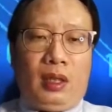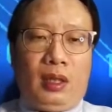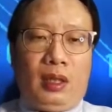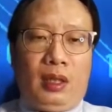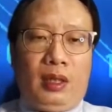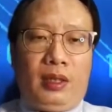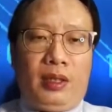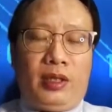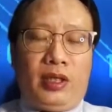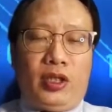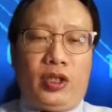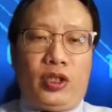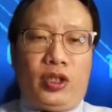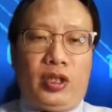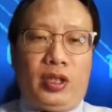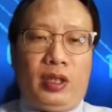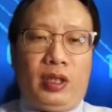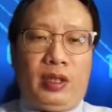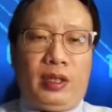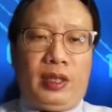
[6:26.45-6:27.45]
In a
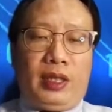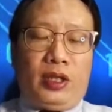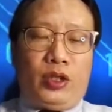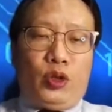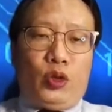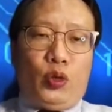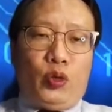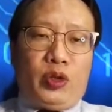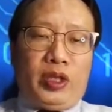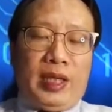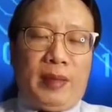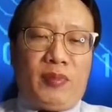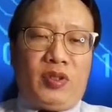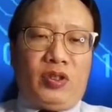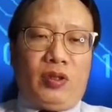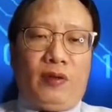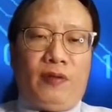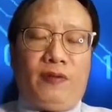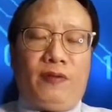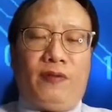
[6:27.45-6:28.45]
nutshell, there are two types
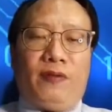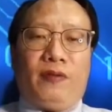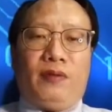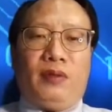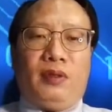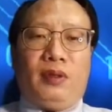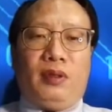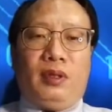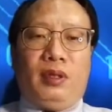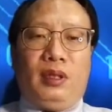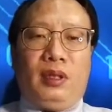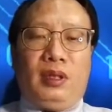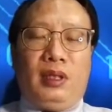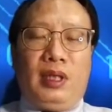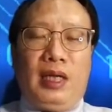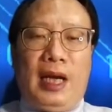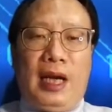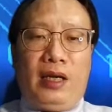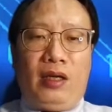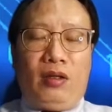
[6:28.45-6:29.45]
of
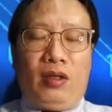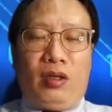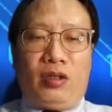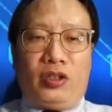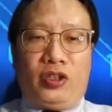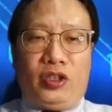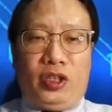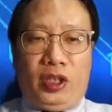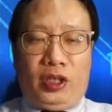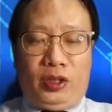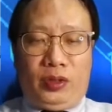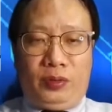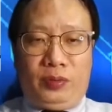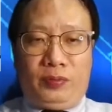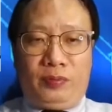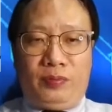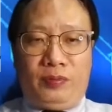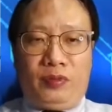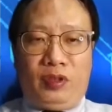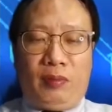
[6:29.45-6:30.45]
analog signal
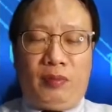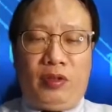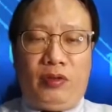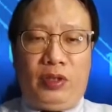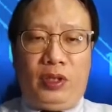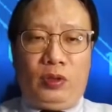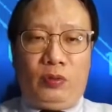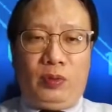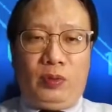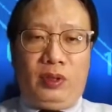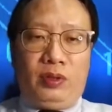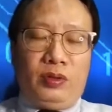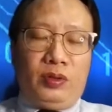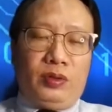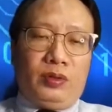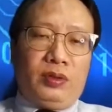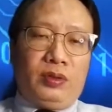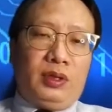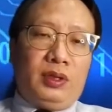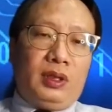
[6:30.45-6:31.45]
from the real world.
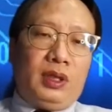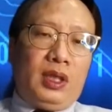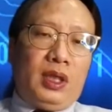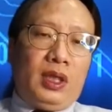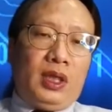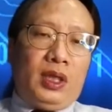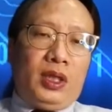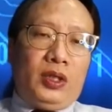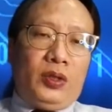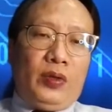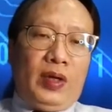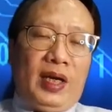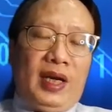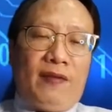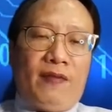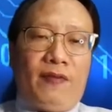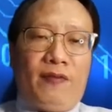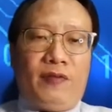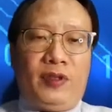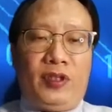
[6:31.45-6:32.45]
You
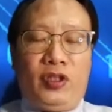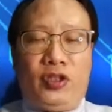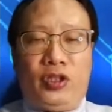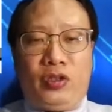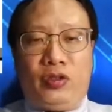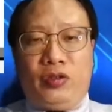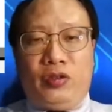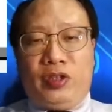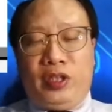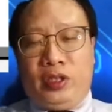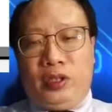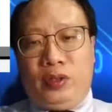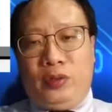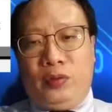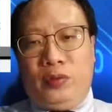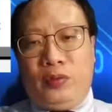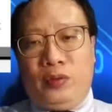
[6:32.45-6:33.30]
have the digital signal.